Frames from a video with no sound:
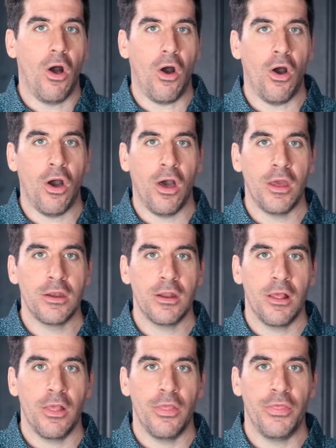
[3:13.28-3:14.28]

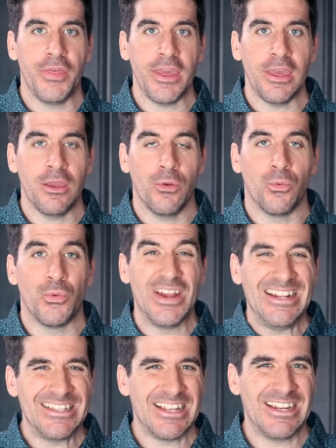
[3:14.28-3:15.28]
on the
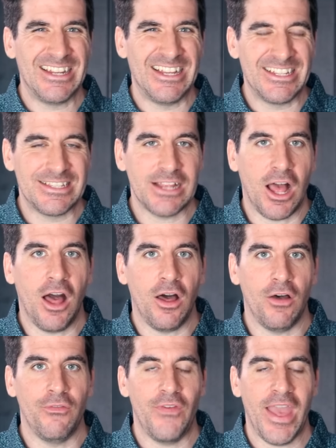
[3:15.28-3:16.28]
recentness
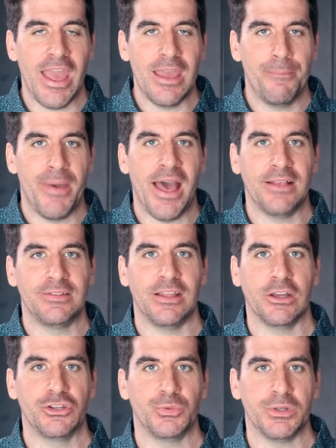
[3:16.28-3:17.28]
of a past
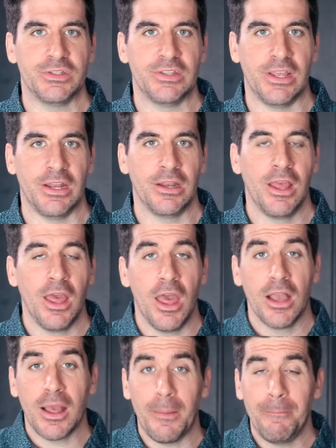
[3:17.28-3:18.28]
sexual sin
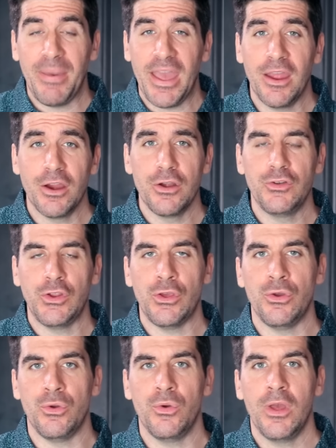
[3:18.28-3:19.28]
compared
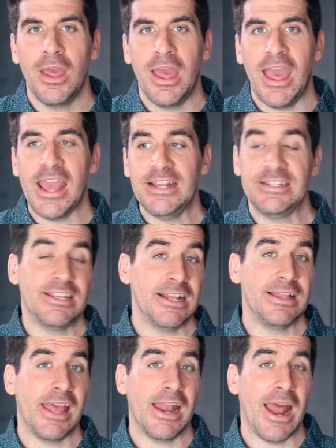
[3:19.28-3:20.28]
to a
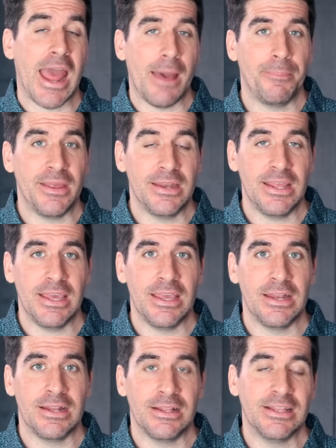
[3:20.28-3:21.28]
sin that happened
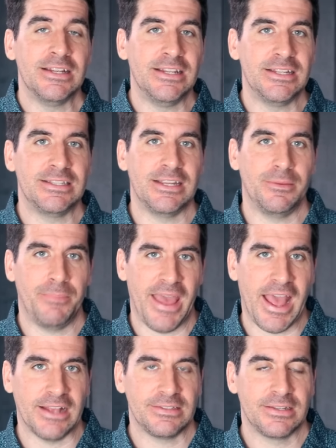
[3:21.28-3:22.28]
in the distant
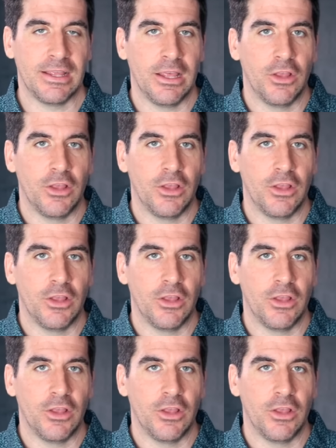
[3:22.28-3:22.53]
past.